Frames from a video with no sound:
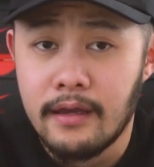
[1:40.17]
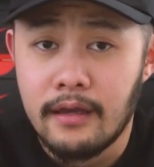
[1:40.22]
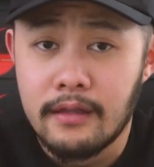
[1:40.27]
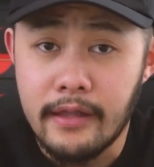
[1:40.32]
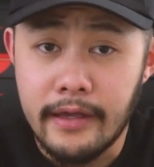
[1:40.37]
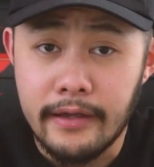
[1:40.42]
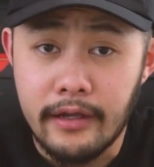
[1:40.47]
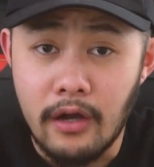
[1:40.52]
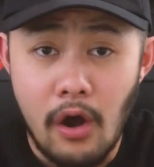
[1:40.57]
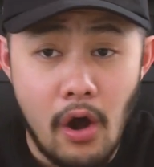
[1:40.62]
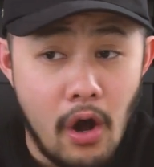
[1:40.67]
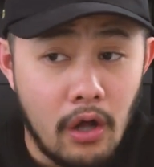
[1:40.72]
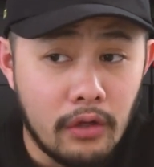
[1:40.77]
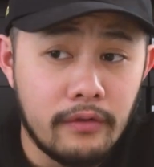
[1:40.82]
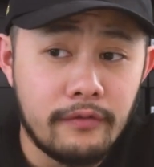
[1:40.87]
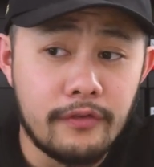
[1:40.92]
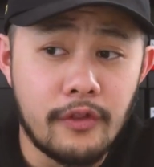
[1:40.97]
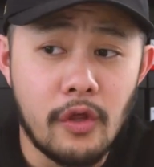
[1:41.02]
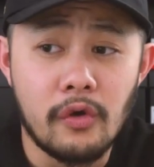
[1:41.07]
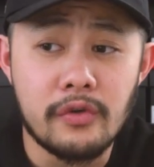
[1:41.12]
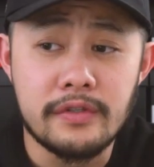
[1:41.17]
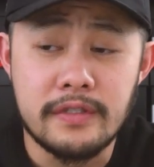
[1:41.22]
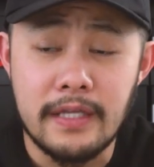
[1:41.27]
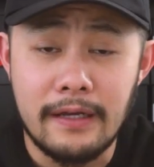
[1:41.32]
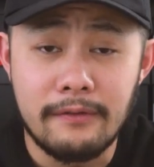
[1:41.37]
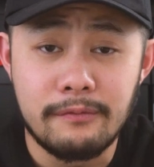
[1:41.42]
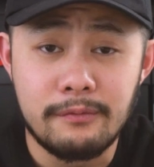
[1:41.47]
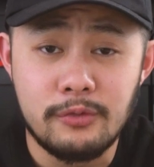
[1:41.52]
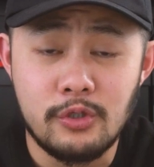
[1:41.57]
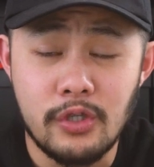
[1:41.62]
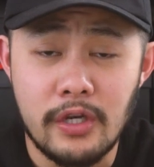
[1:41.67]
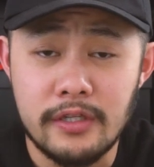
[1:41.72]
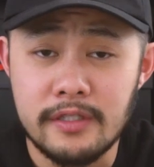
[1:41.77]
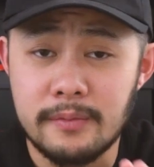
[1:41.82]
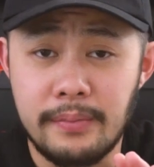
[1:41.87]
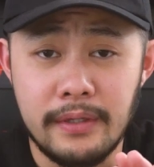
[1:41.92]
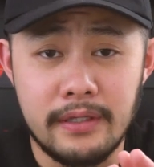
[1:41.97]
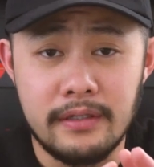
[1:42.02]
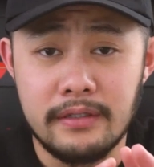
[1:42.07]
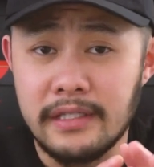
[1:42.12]
like, all of those have
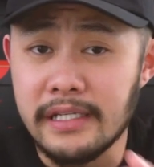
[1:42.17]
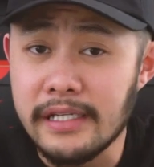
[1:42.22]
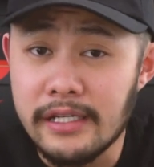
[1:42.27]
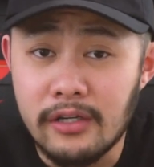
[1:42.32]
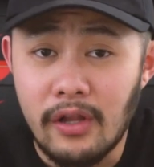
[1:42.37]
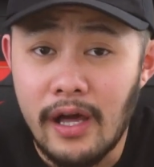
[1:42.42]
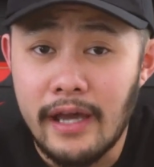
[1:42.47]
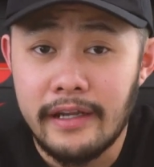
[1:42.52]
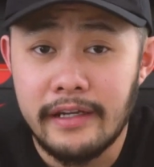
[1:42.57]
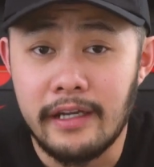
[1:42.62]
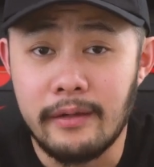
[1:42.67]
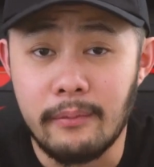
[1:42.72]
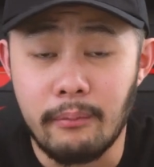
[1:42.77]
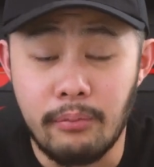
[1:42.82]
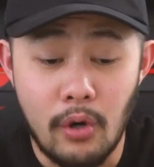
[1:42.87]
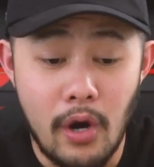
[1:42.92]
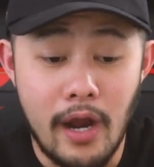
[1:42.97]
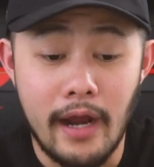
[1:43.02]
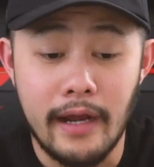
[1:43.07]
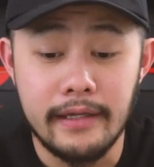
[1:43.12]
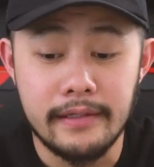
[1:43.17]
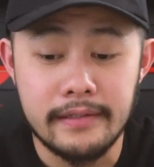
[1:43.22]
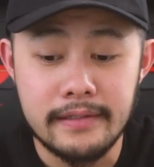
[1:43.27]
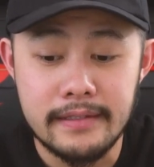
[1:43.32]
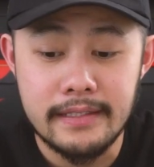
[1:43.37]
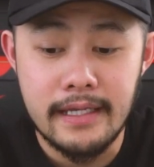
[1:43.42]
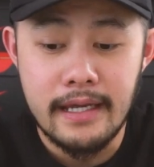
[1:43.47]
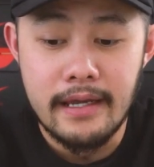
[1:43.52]
just been declining in price.